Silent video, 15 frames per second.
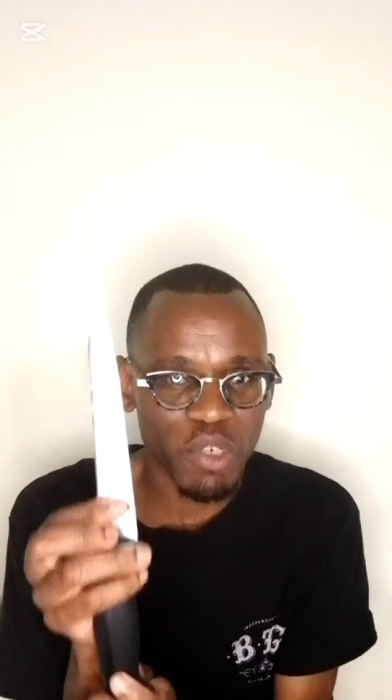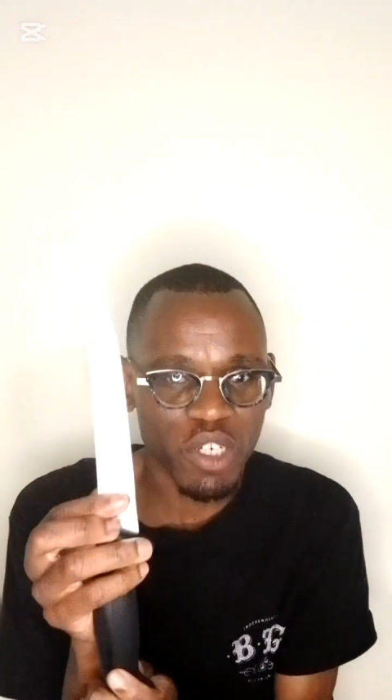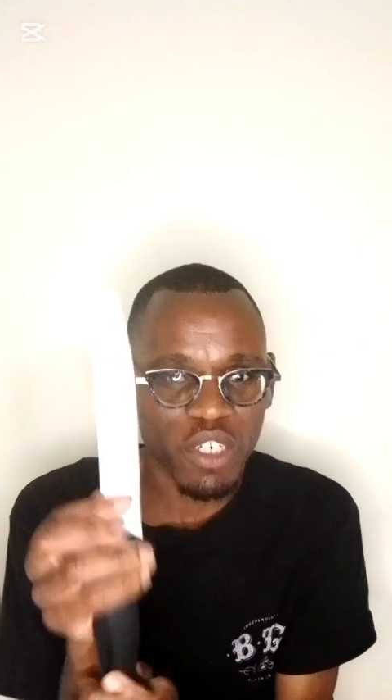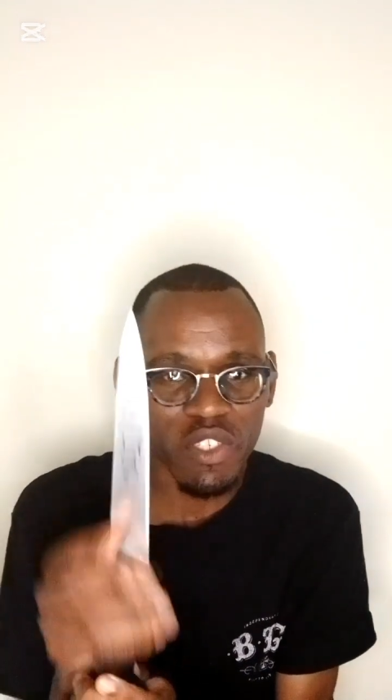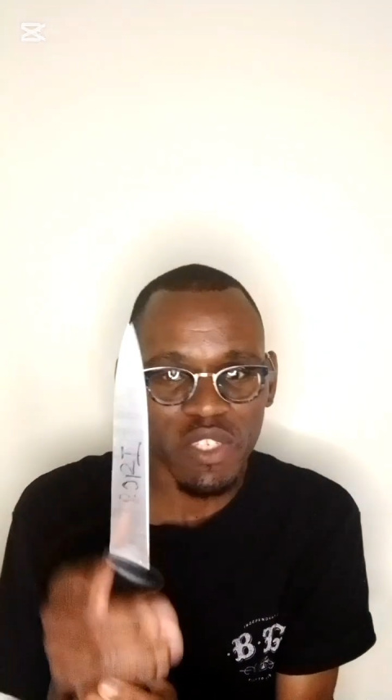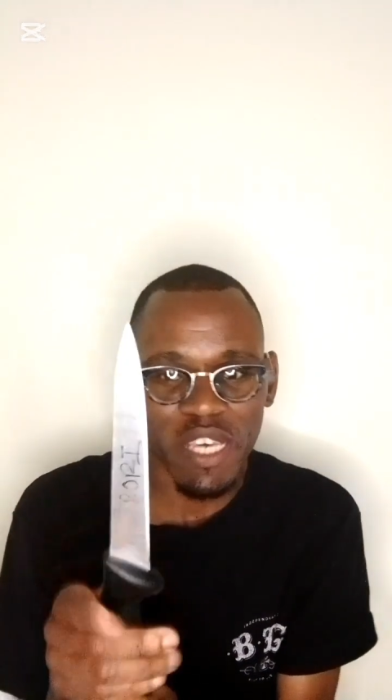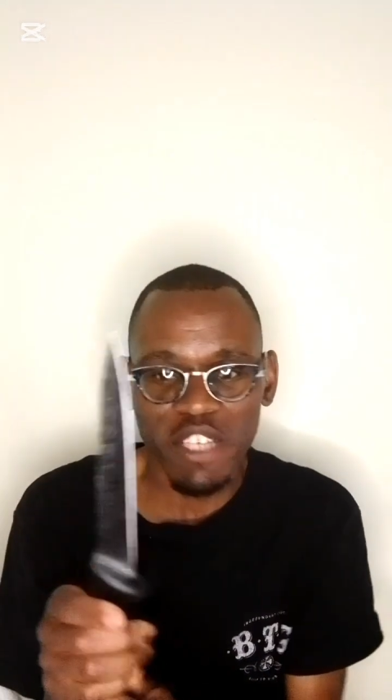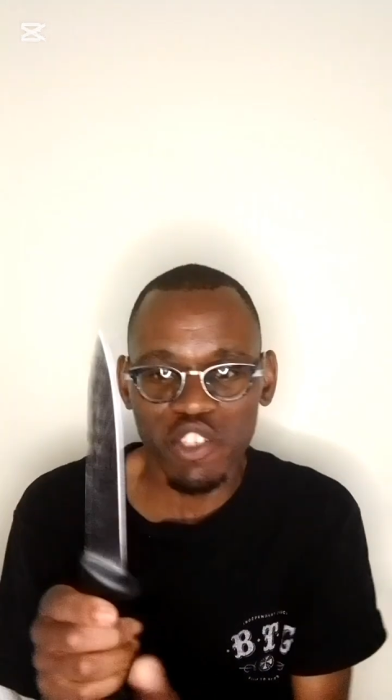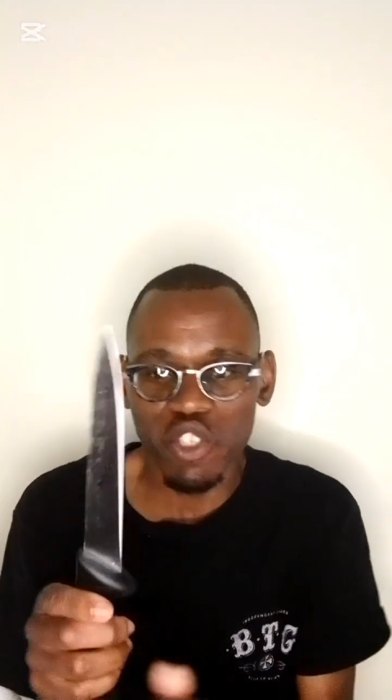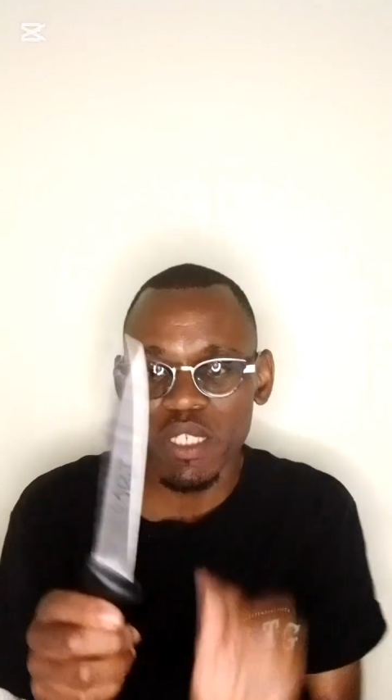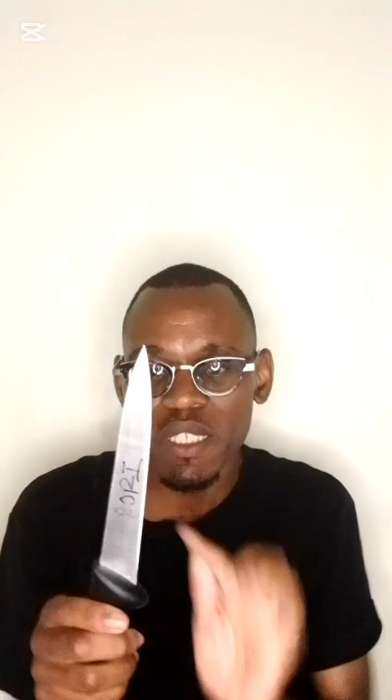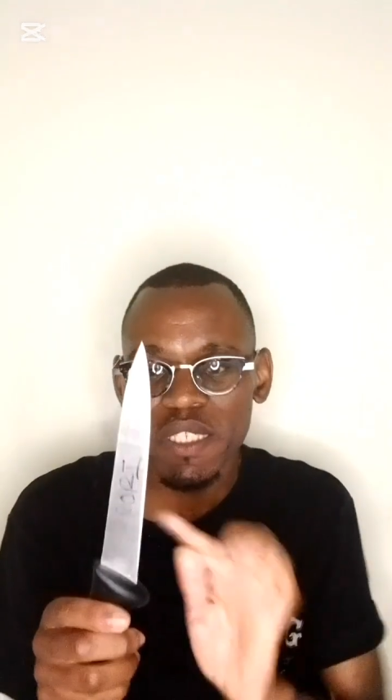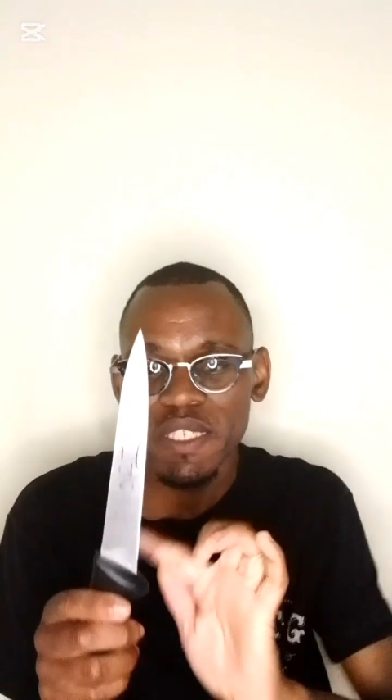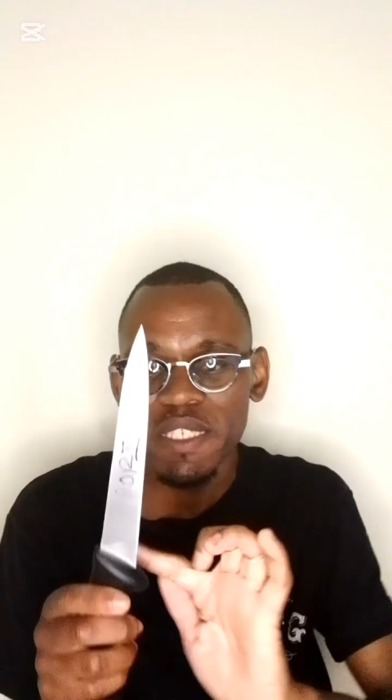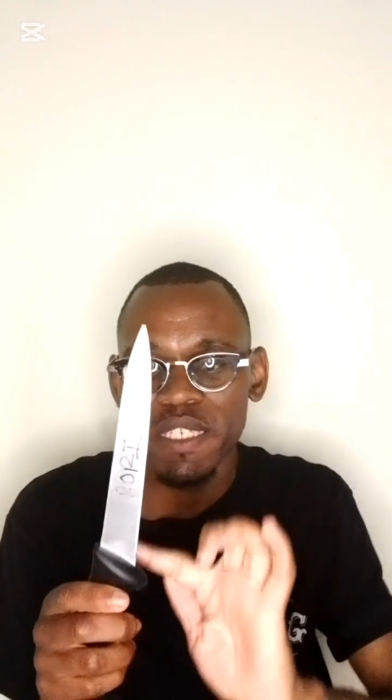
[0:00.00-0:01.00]
because as you
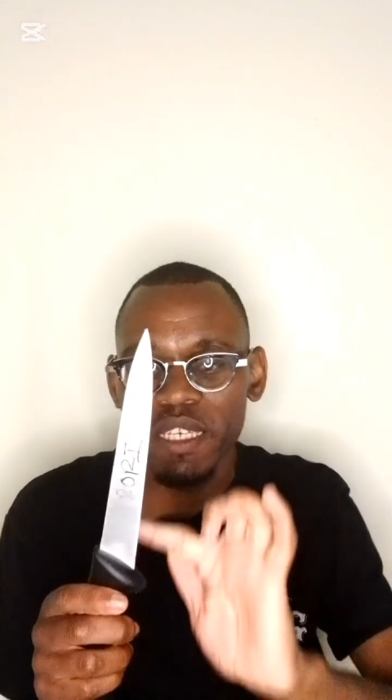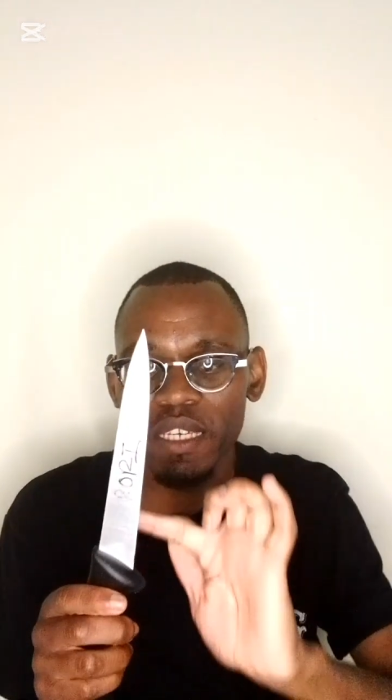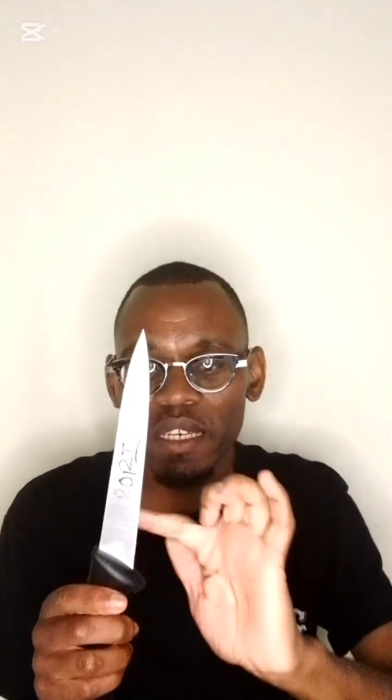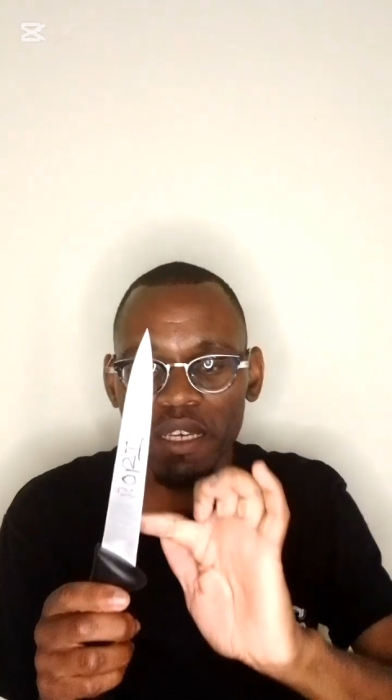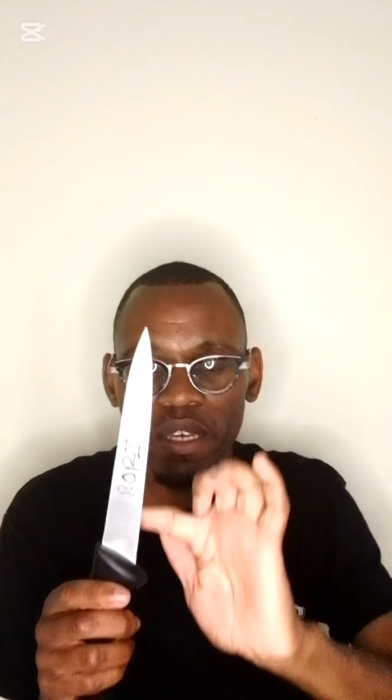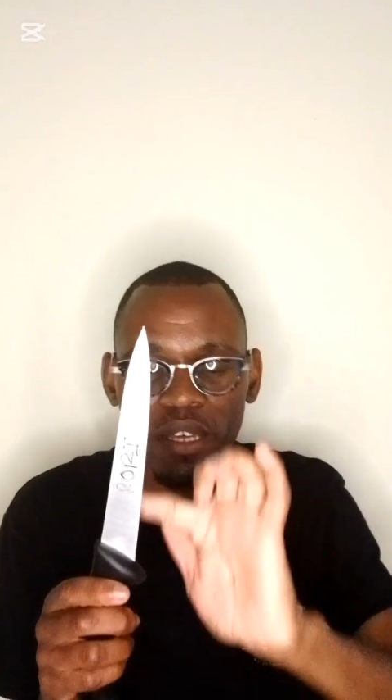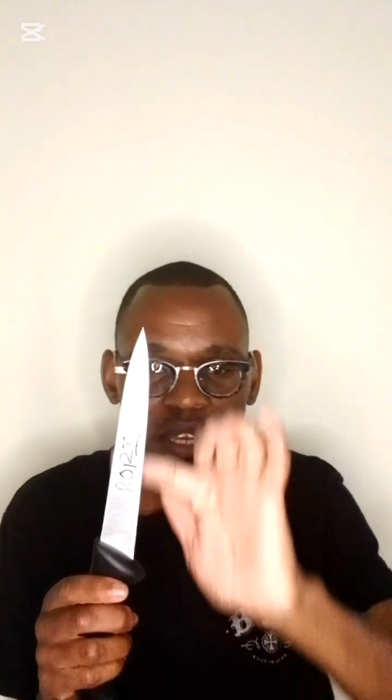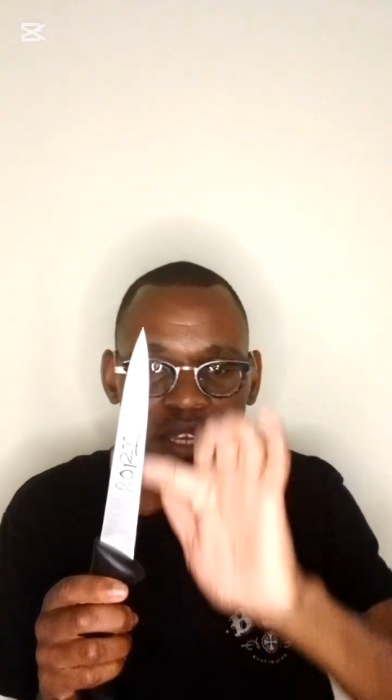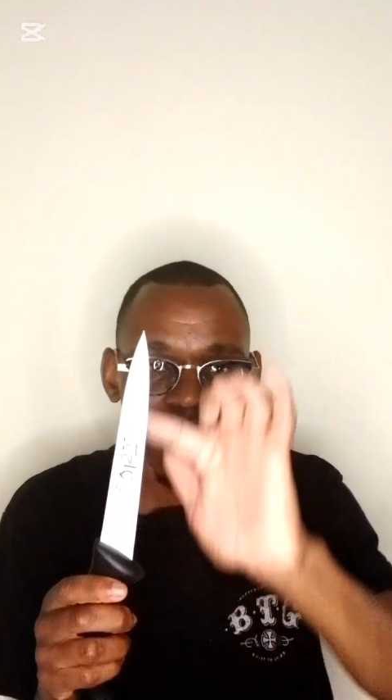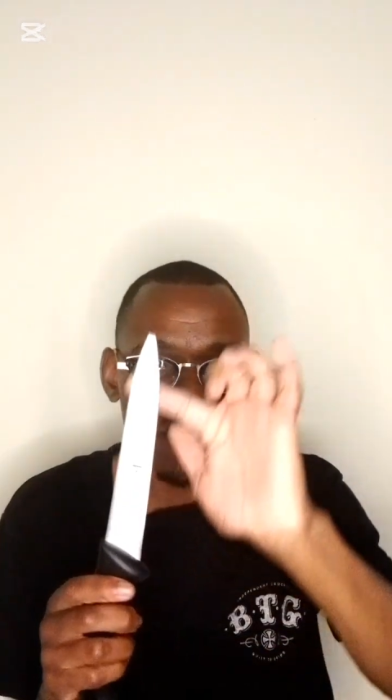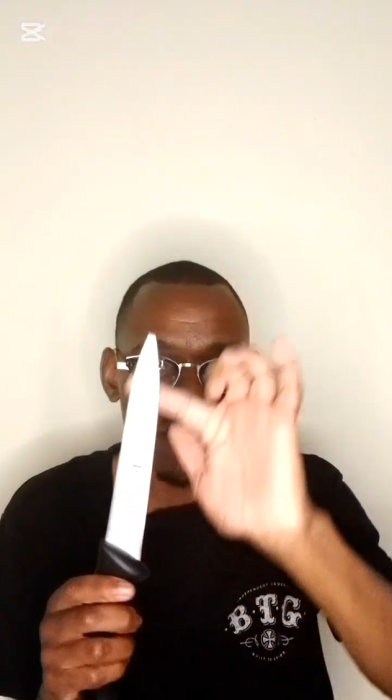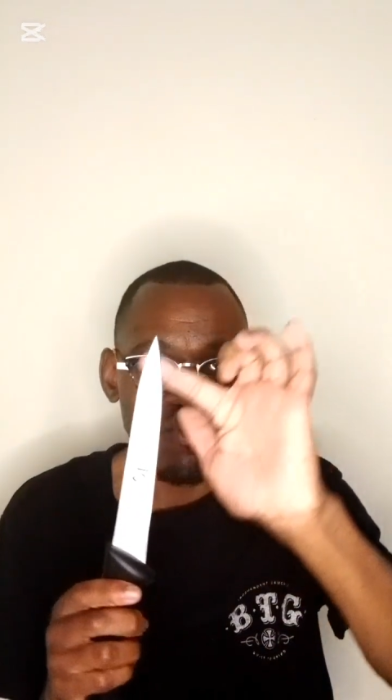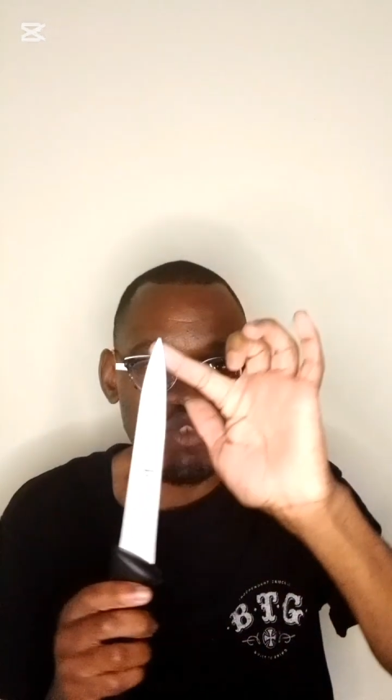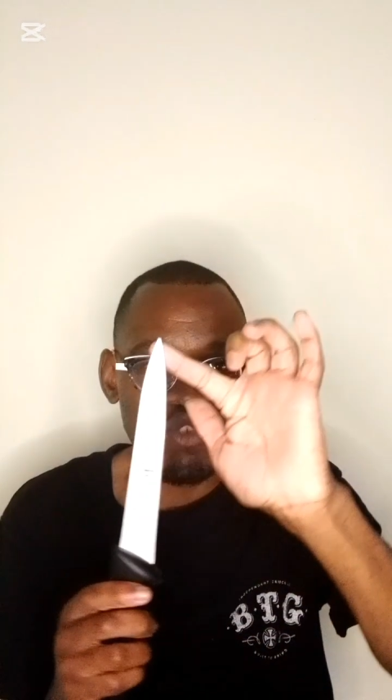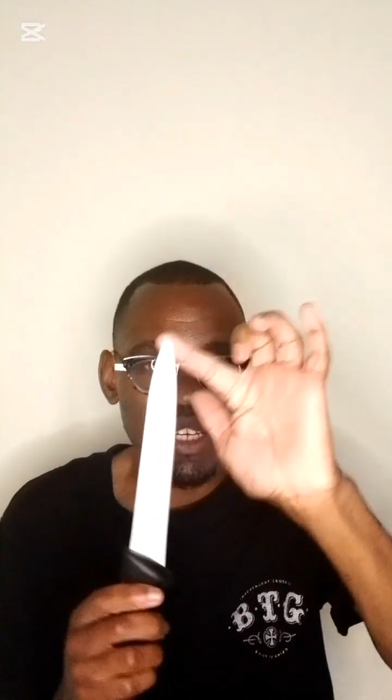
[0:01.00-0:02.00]
can see, it
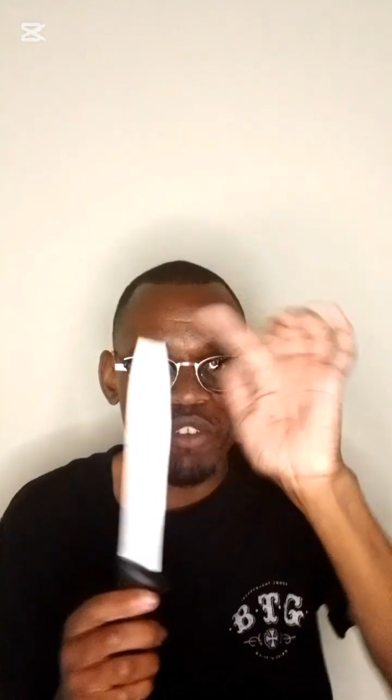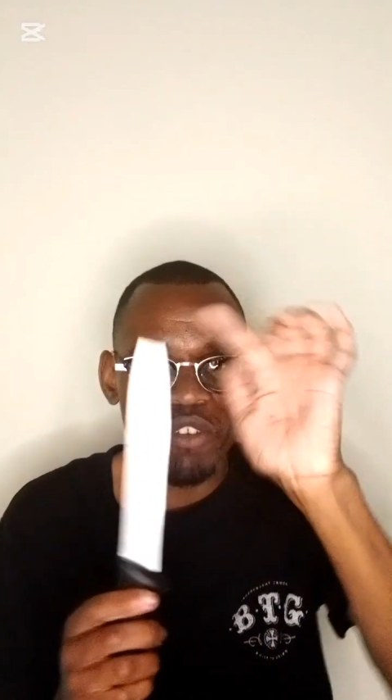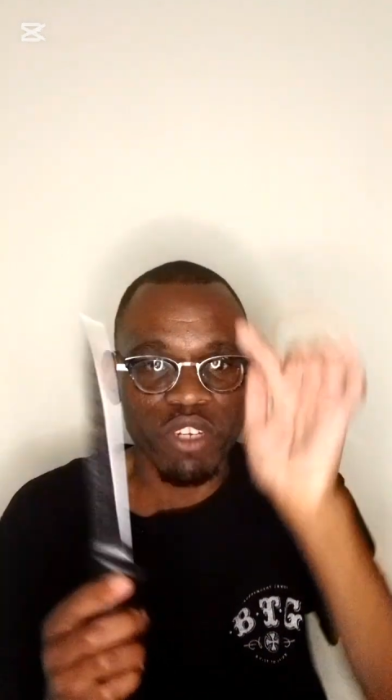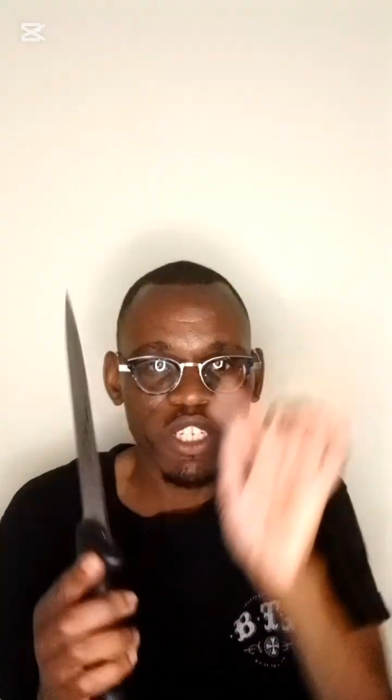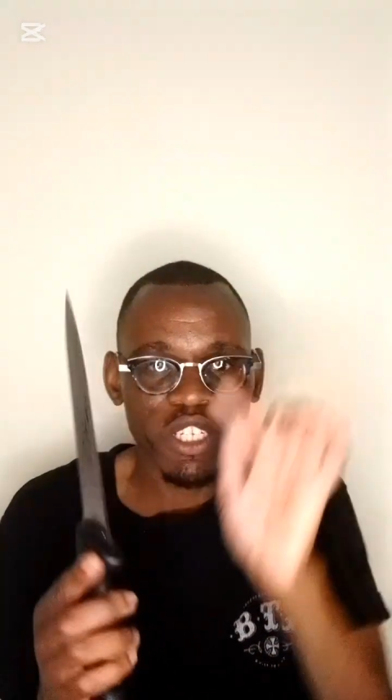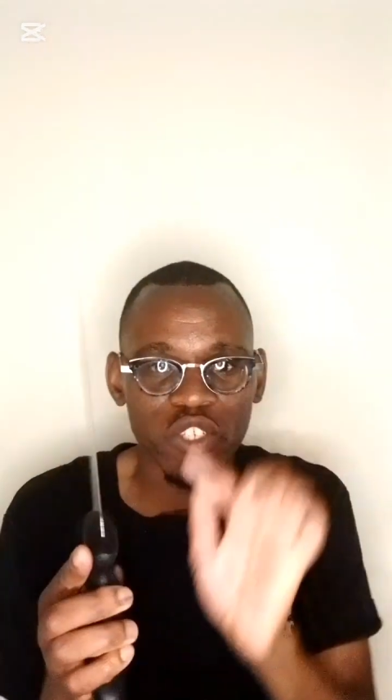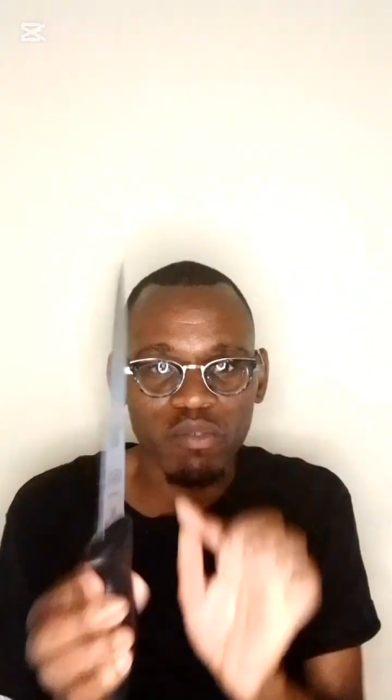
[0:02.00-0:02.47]
is really